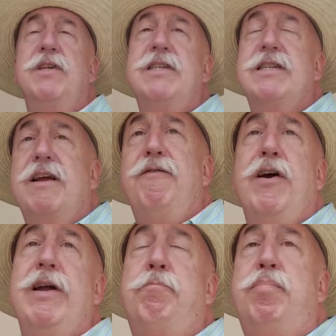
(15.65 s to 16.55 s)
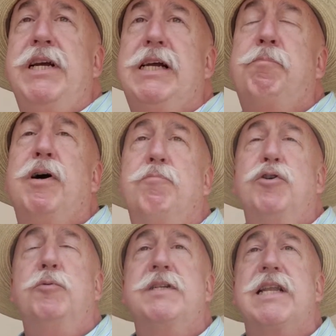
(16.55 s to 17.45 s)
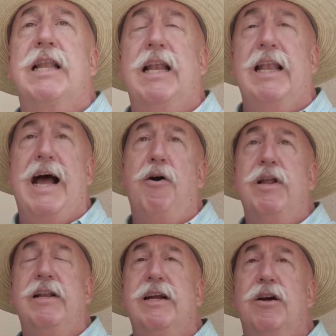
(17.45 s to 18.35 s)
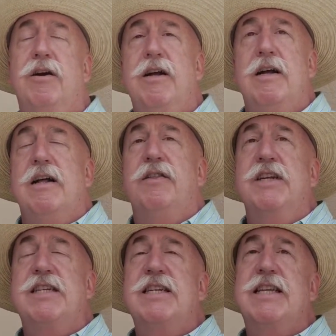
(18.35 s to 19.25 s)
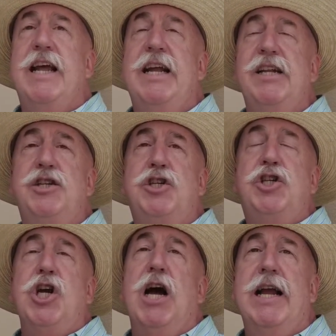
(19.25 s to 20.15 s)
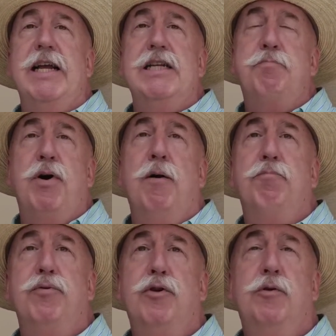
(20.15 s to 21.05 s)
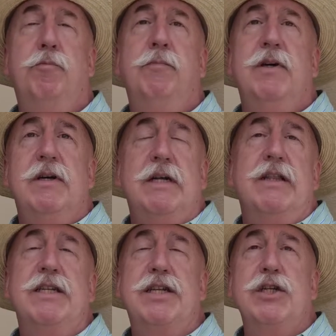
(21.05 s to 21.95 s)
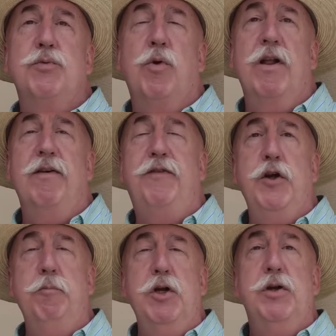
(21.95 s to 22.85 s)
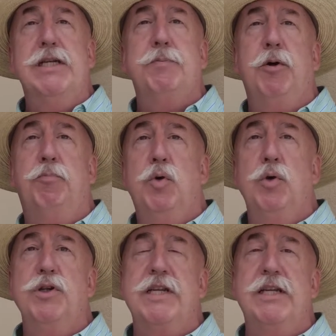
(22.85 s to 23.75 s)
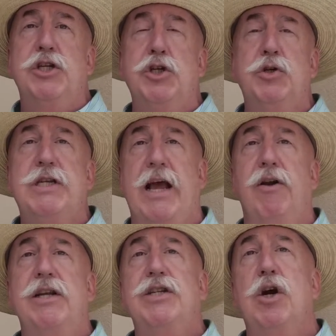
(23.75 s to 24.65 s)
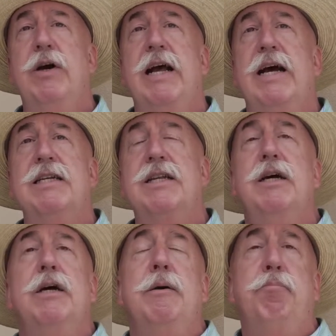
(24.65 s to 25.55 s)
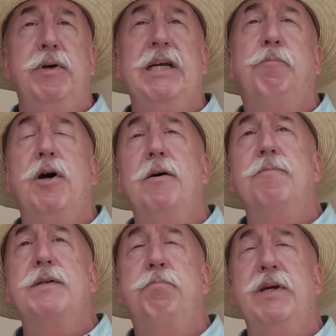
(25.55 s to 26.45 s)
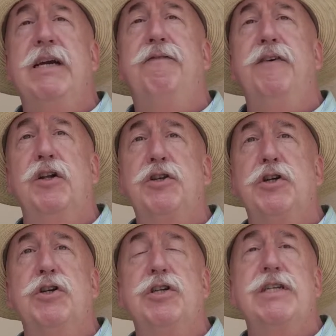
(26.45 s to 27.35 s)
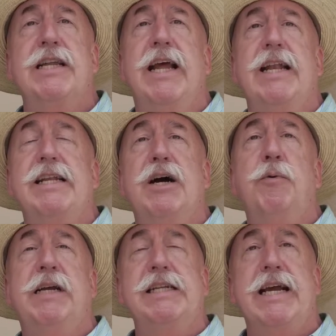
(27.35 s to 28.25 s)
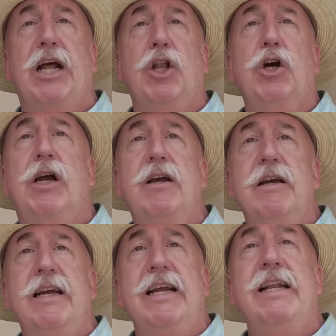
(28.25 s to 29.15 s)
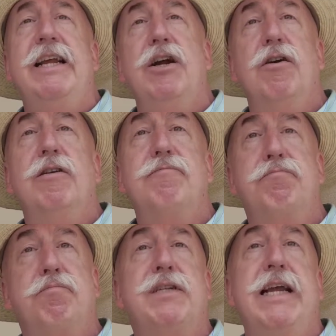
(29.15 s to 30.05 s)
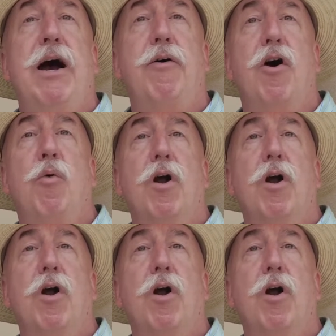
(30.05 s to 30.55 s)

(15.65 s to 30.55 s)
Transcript: This is a very big pump room. It's a little loud in here. This is a giant pump room. This is one of the few municipal pools in Deschutes County, so it has big pumps, big filters, and we can take a look in here and see how it all